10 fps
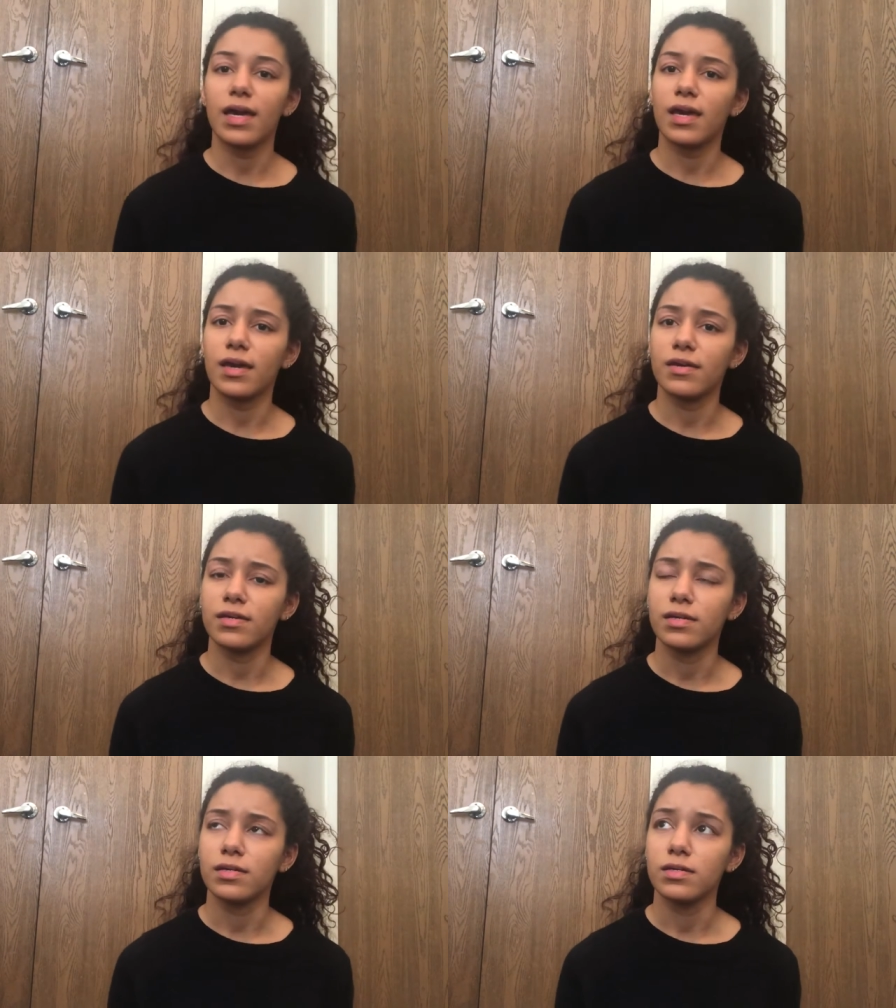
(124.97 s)

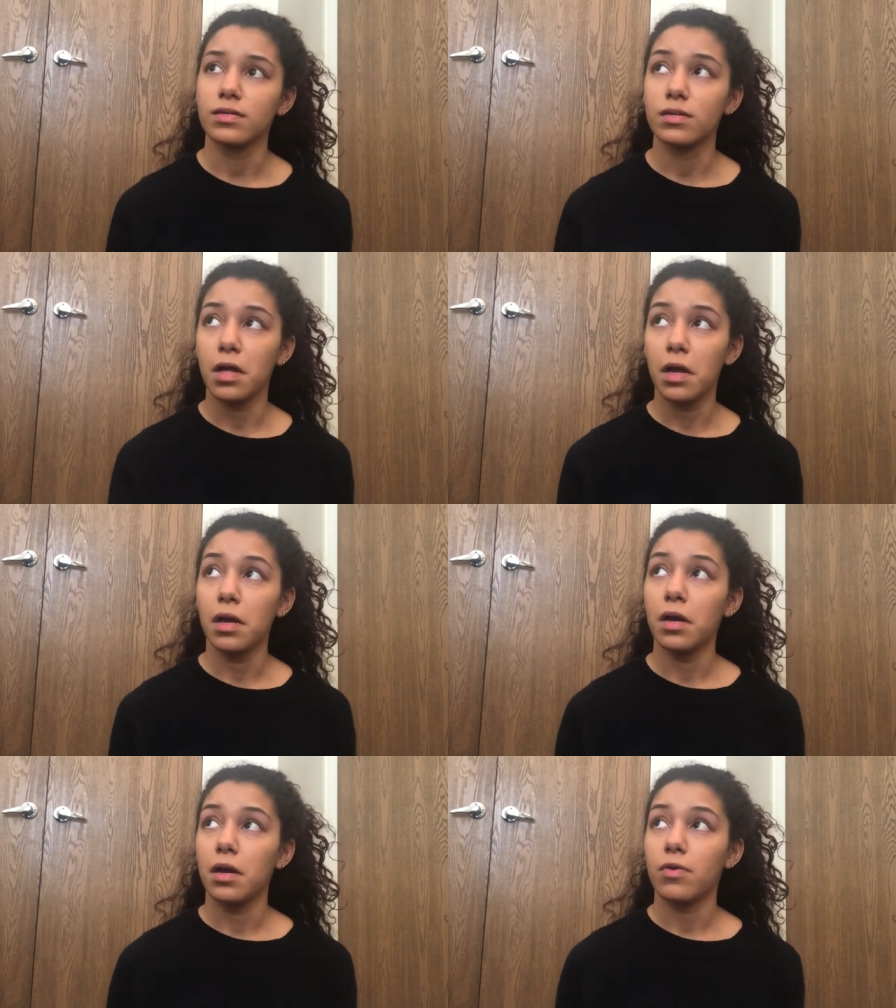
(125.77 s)
a,
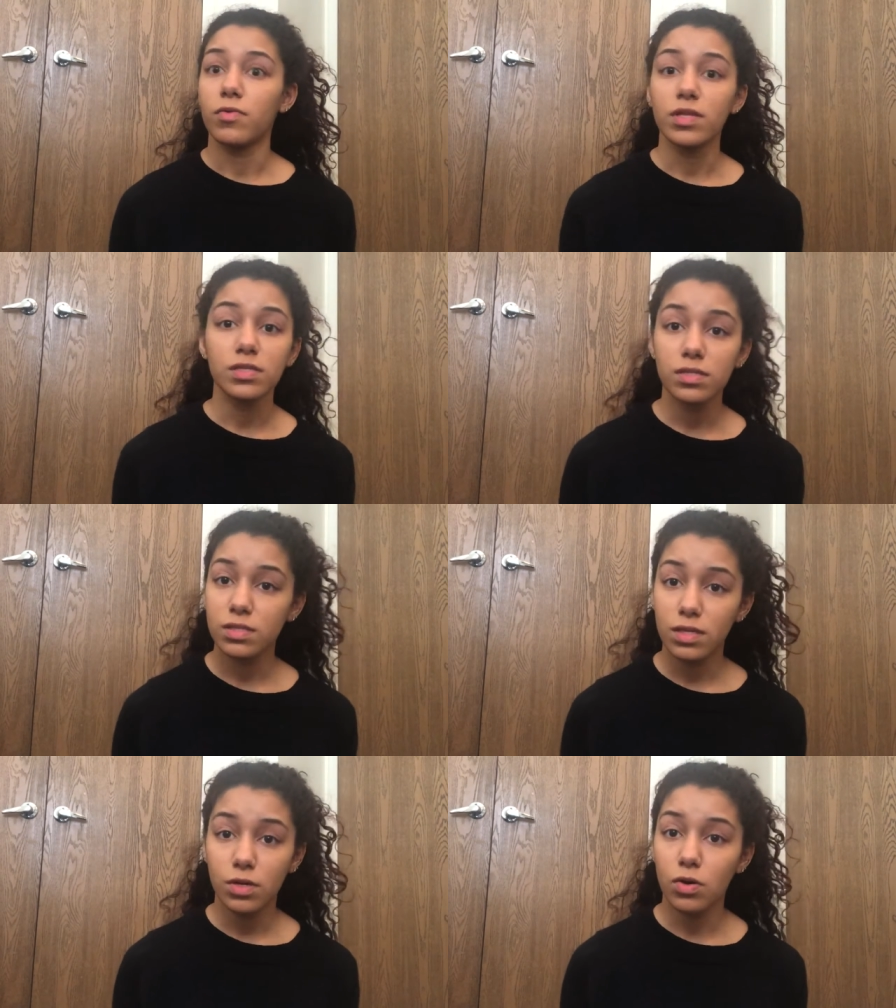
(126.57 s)
what is this
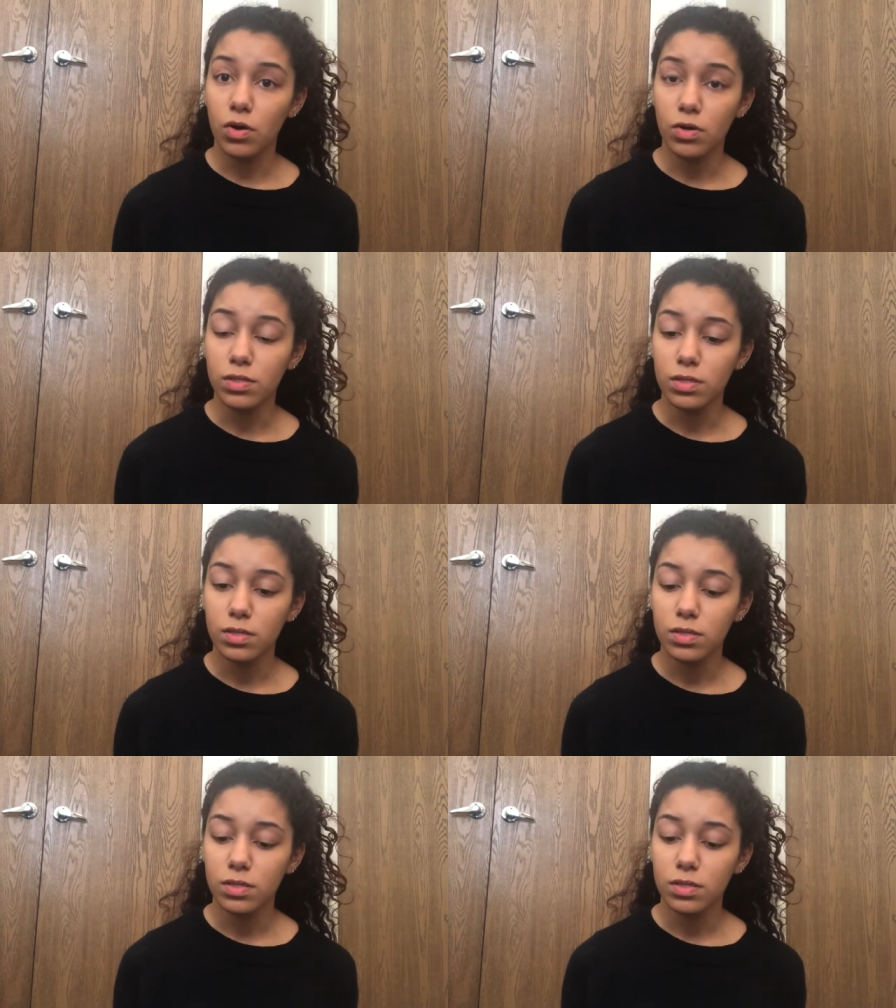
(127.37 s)
thing called?